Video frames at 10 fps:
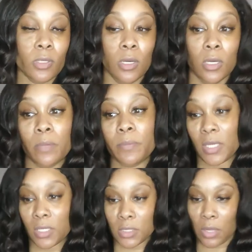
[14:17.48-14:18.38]
Um,
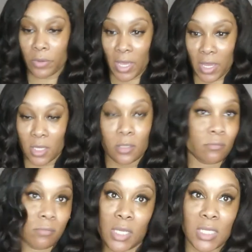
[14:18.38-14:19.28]
it is okay.
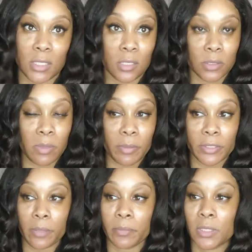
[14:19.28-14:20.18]
Like I said, it was my
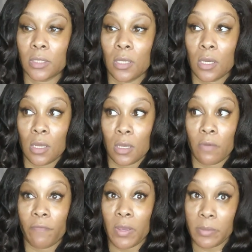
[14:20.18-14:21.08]
birthday month.
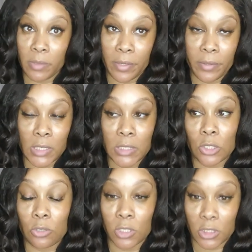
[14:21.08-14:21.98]
February is
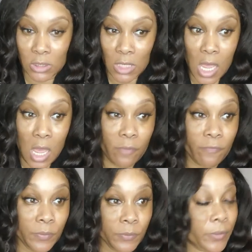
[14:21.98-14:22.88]
crunch time.
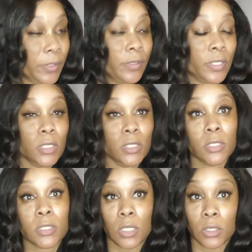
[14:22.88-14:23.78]
February
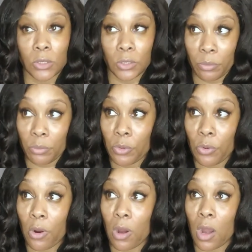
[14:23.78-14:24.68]
is a little
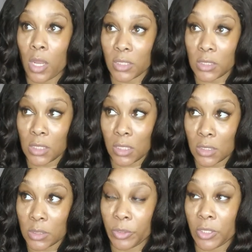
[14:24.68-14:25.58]
more
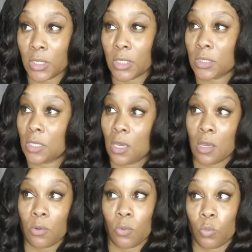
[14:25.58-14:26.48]
intense because
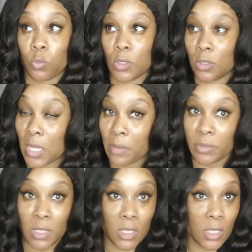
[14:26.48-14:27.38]
we'll not
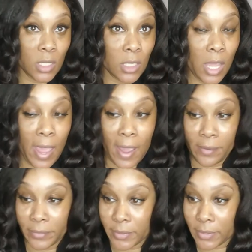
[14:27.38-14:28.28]
be eating
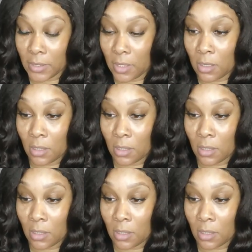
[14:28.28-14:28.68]
out